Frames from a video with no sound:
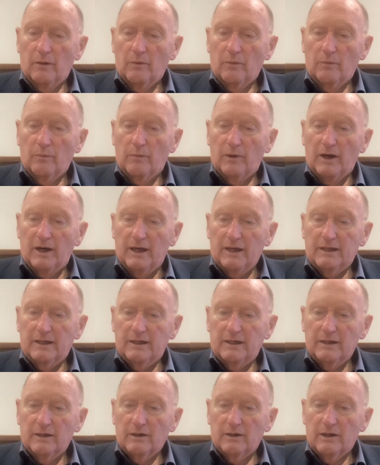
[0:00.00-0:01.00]
But
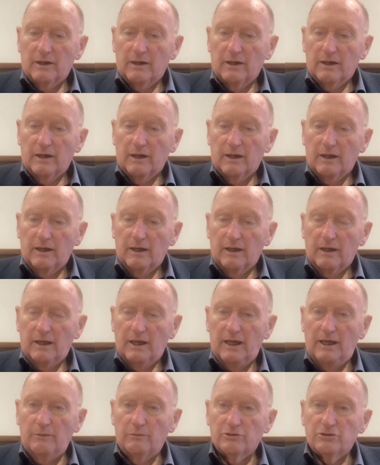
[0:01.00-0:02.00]

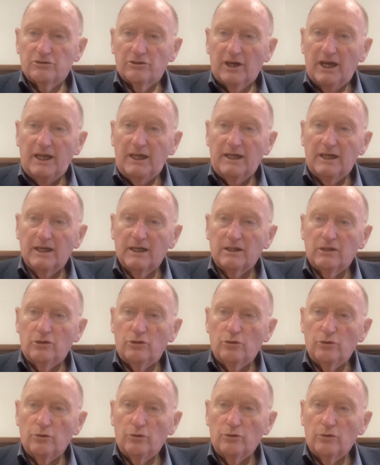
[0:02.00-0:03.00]
he was writing
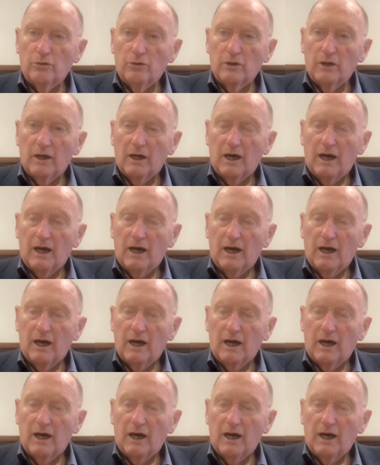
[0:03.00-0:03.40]
to